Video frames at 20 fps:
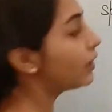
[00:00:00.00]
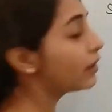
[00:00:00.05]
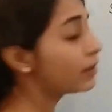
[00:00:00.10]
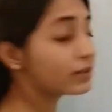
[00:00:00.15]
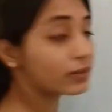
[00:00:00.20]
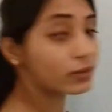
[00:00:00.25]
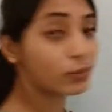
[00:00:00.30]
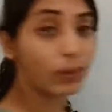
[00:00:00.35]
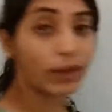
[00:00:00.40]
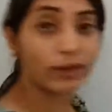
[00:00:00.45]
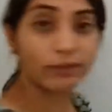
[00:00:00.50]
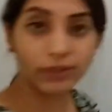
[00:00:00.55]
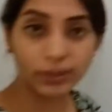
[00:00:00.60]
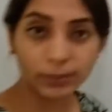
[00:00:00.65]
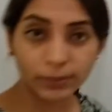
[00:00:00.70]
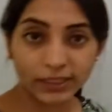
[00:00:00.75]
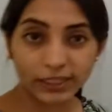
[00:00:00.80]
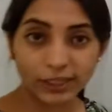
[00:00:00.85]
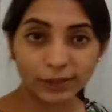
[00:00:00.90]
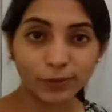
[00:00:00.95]
So 1 will be
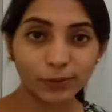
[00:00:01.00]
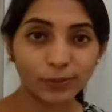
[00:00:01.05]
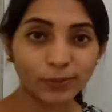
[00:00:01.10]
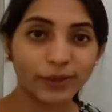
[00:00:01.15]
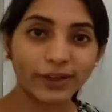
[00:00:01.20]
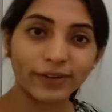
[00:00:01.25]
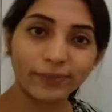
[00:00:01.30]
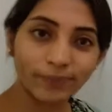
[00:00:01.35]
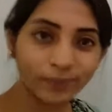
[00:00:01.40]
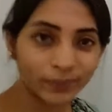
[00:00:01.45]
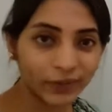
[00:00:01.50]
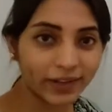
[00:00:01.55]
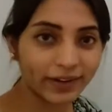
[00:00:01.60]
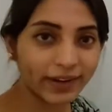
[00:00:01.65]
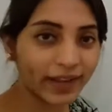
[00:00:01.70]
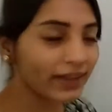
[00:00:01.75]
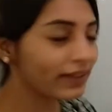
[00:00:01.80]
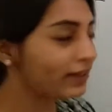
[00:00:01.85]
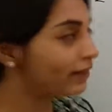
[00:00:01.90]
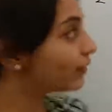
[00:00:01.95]
the lone pair,
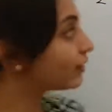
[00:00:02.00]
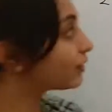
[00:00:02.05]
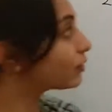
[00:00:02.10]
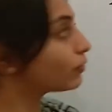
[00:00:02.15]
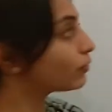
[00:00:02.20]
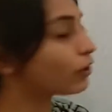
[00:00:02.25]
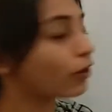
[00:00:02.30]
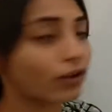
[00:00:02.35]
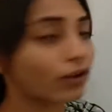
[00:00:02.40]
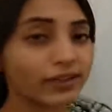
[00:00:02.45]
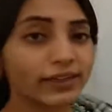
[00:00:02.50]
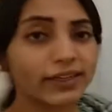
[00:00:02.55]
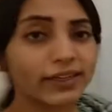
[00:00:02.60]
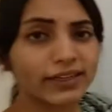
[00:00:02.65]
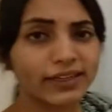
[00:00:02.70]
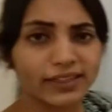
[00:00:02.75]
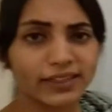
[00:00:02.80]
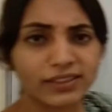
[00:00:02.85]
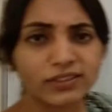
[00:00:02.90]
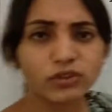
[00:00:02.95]
right? This we already
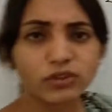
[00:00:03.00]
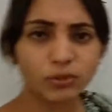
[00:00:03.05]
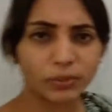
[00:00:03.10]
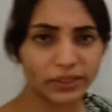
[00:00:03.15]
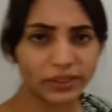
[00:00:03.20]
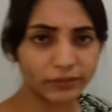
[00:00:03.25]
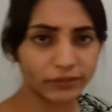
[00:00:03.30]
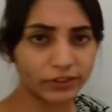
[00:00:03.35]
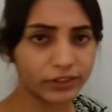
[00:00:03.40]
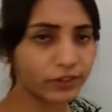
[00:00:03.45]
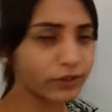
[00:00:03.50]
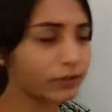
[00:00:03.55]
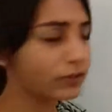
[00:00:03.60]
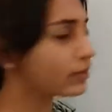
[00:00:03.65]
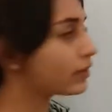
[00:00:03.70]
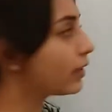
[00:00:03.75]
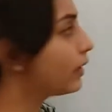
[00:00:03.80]
did in so many videos.